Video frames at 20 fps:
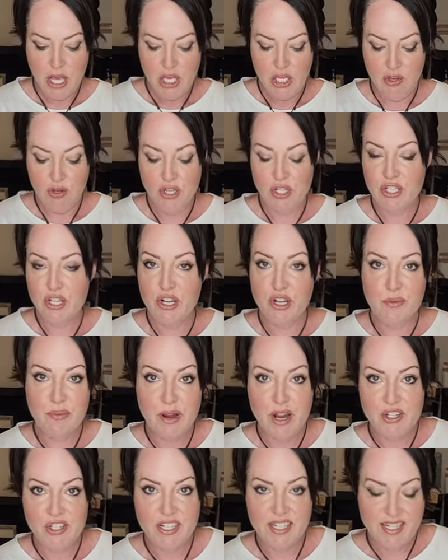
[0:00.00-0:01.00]
you can share your
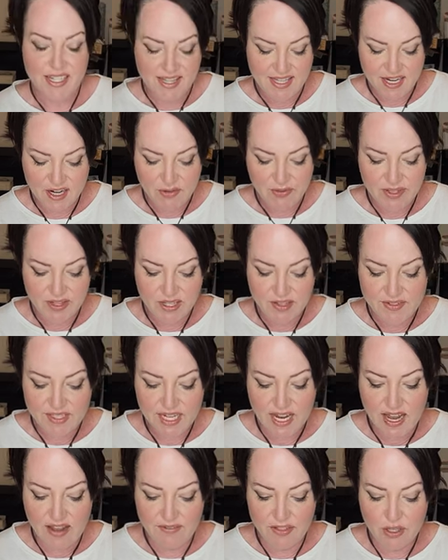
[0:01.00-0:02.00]
project in there. We'd love to
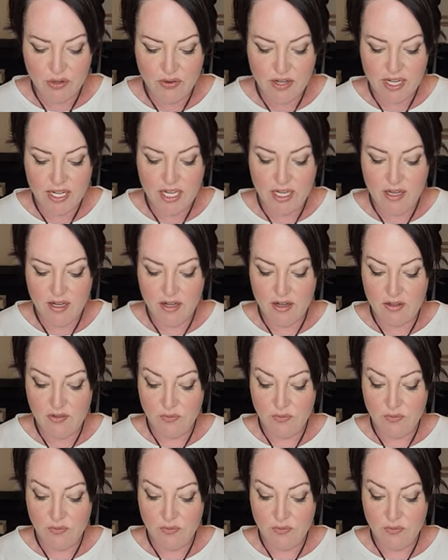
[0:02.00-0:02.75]
have you any